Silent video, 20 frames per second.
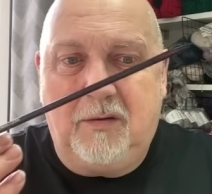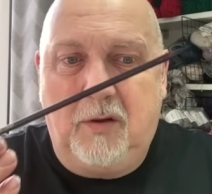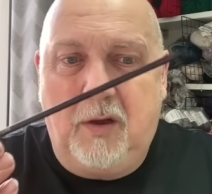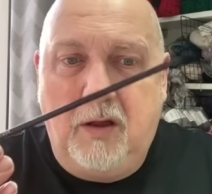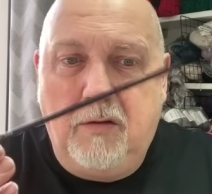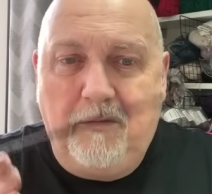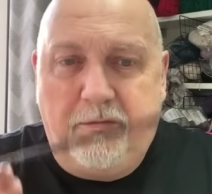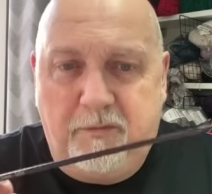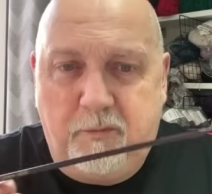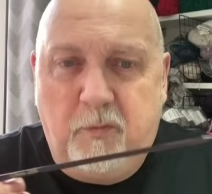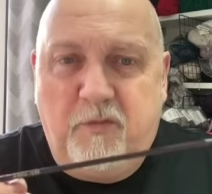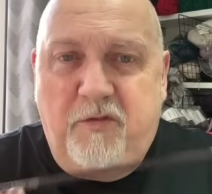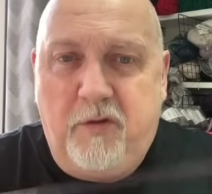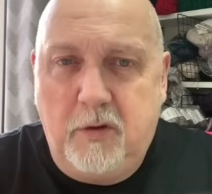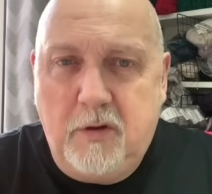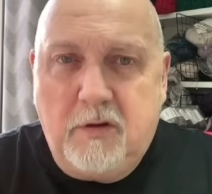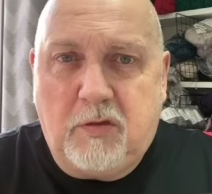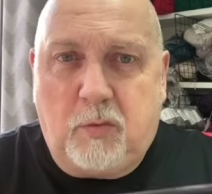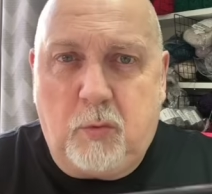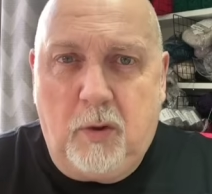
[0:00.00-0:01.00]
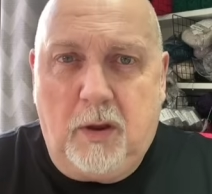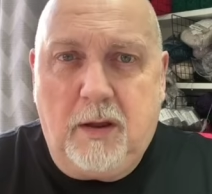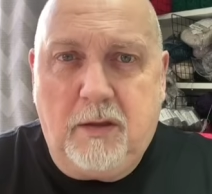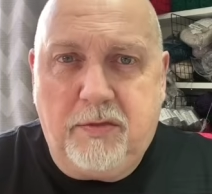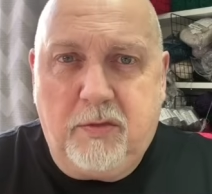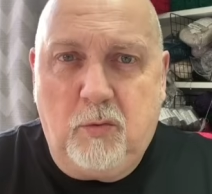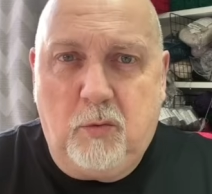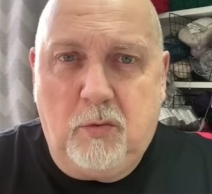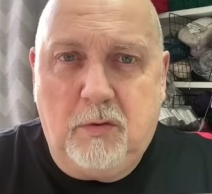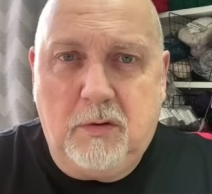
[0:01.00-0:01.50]
at first what I
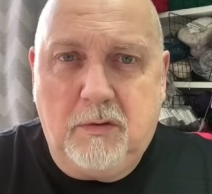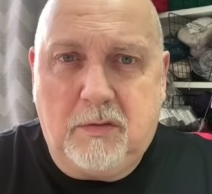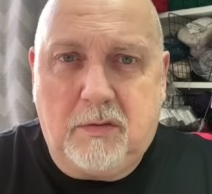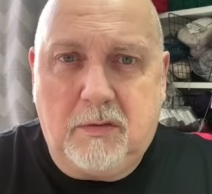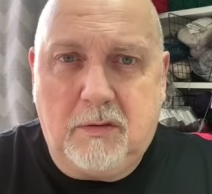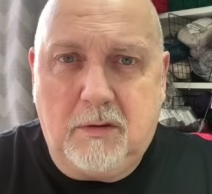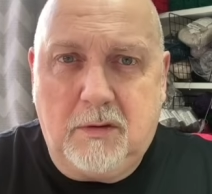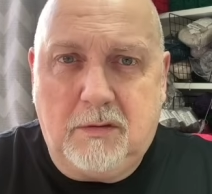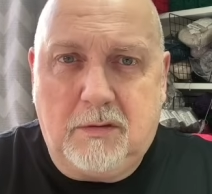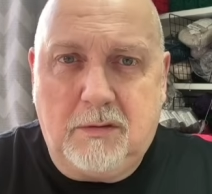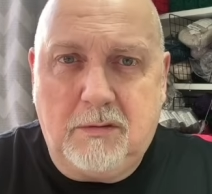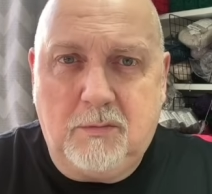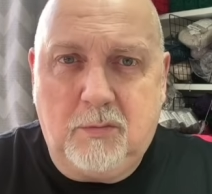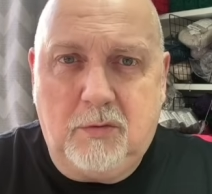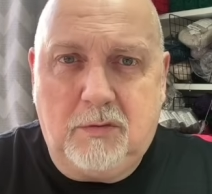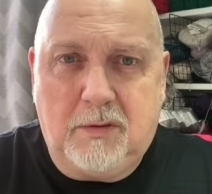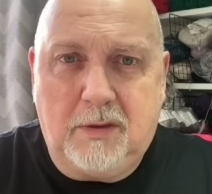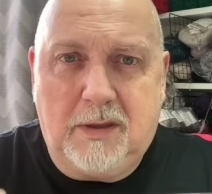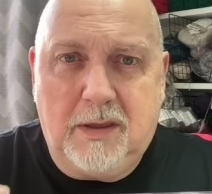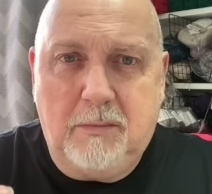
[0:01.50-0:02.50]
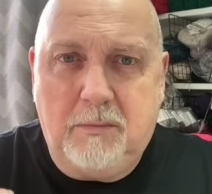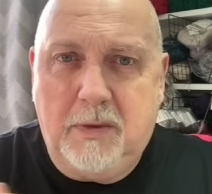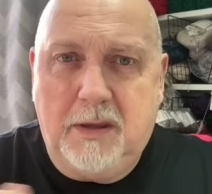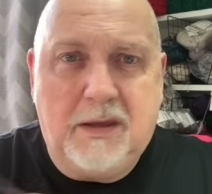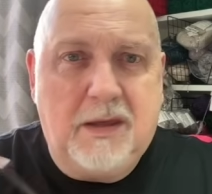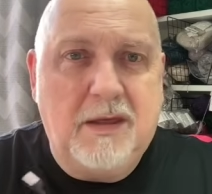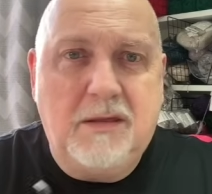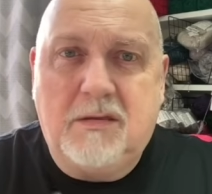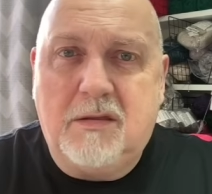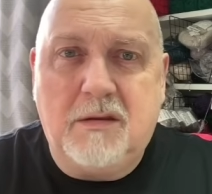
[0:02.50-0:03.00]
thought was a
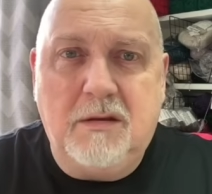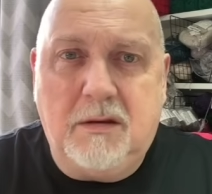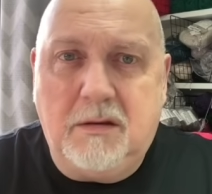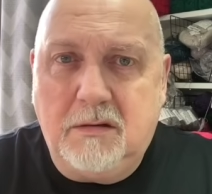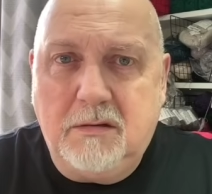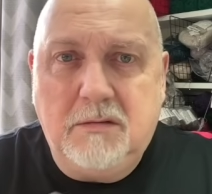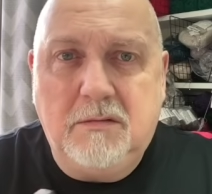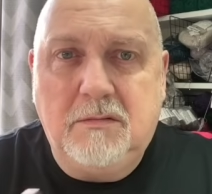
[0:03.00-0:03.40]
gimmick isn't.